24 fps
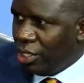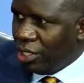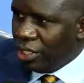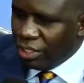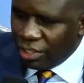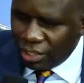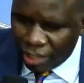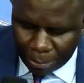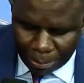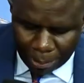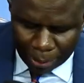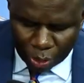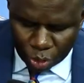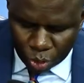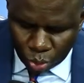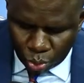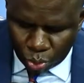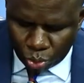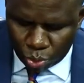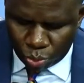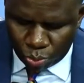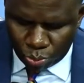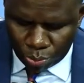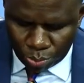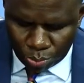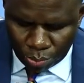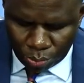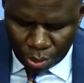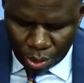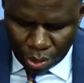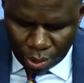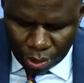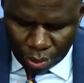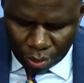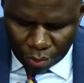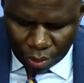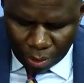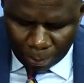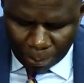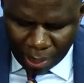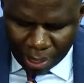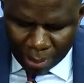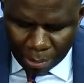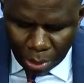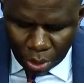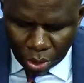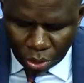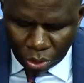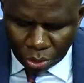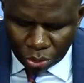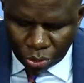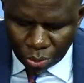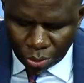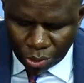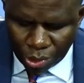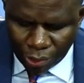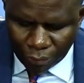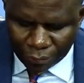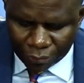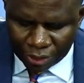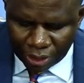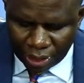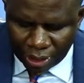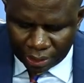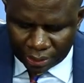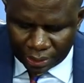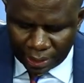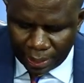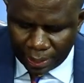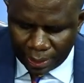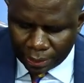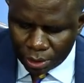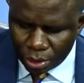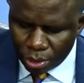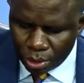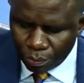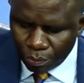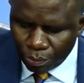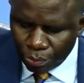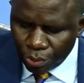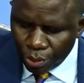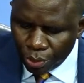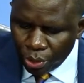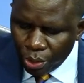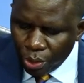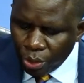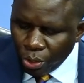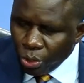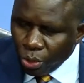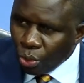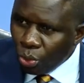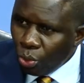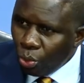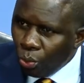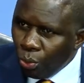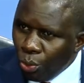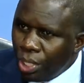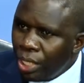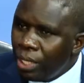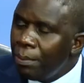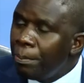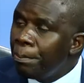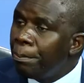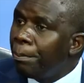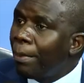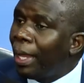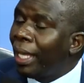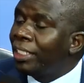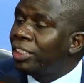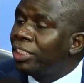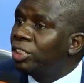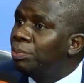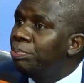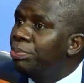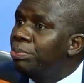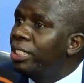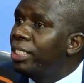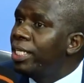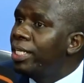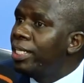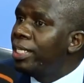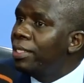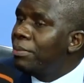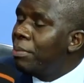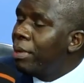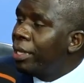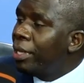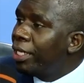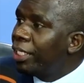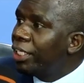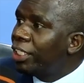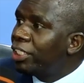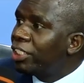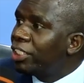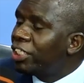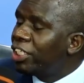Number two, the Bible also gives us that we must be deliberate